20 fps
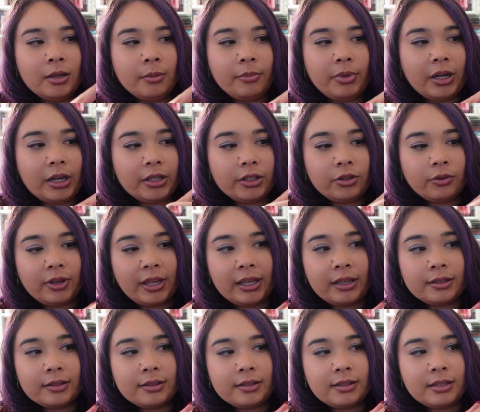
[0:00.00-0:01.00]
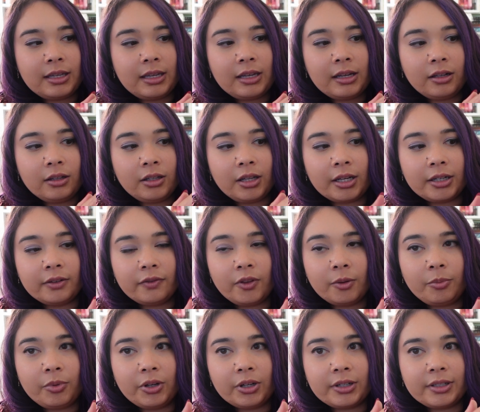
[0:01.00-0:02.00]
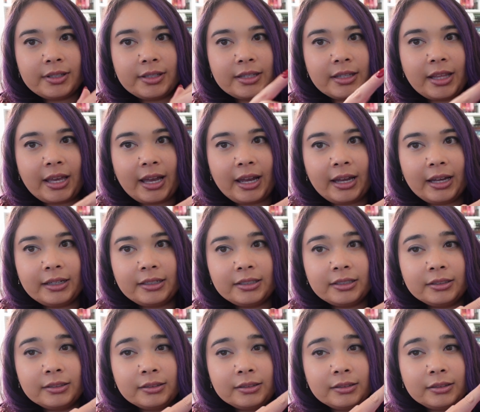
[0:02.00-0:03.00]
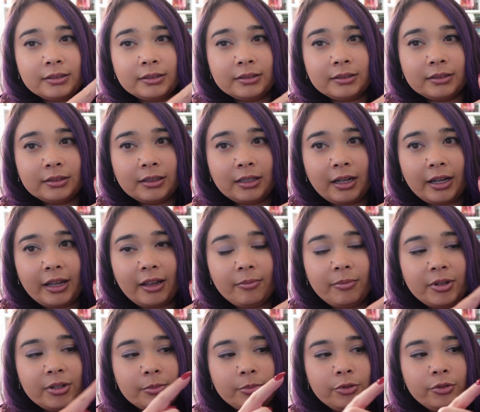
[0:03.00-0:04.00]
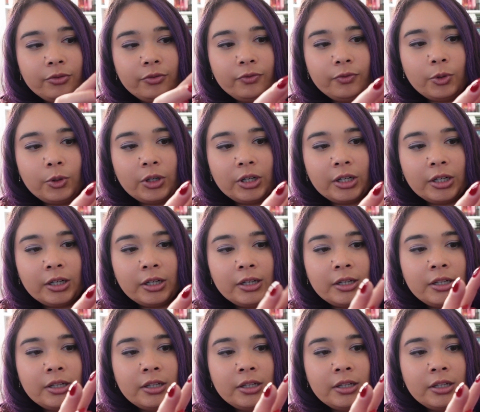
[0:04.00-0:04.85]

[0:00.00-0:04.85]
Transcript: but you can see a lot of the books that I have been approved for.